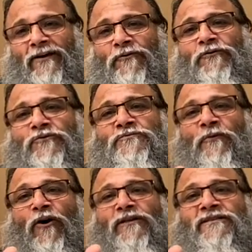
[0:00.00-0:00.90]
No, those
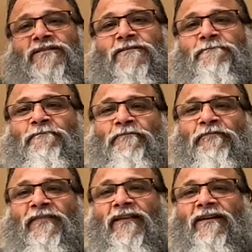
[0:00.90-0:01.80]
balls.
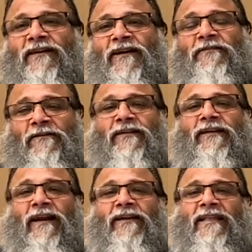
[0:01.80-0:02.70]
Have you ever
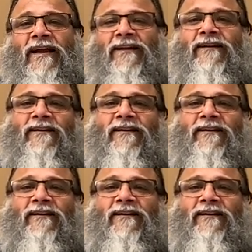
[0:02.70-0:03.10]
tried that?